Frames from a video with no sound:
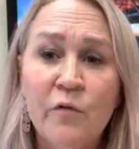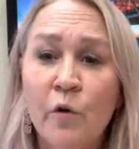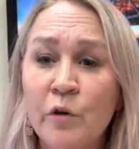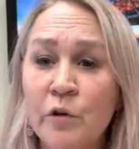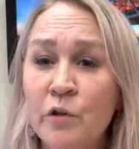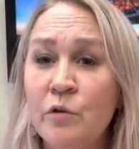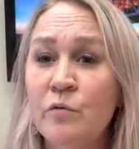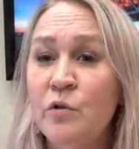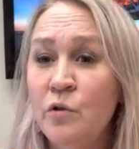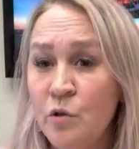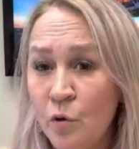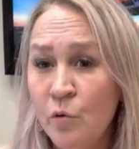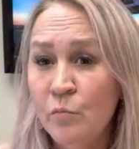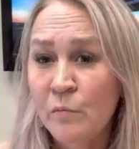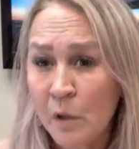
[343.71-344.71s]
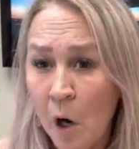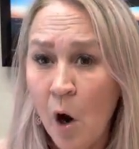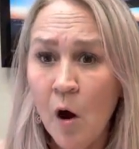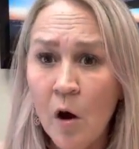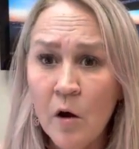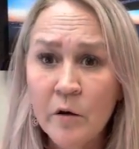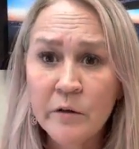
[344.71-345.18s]
for do Zoom
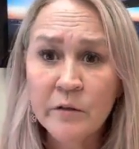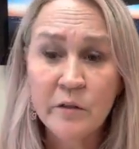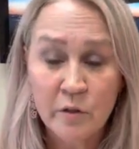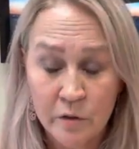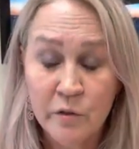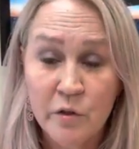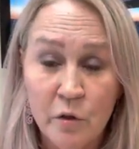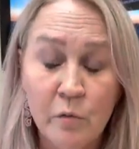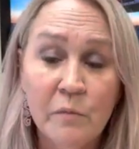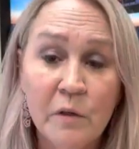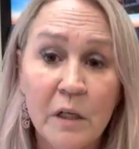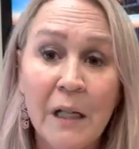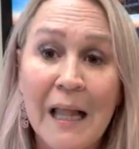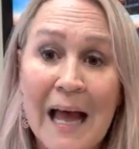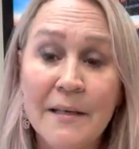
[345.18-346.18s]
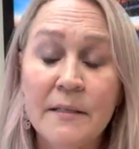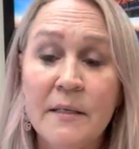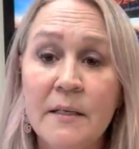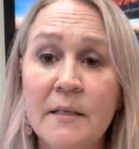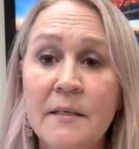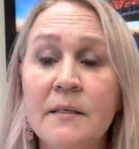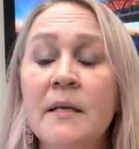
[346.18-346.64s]
calls or Zoom
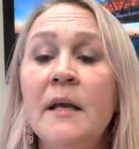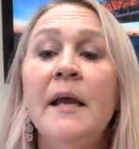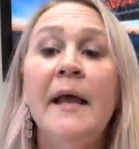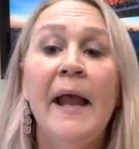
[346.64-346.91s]
classes,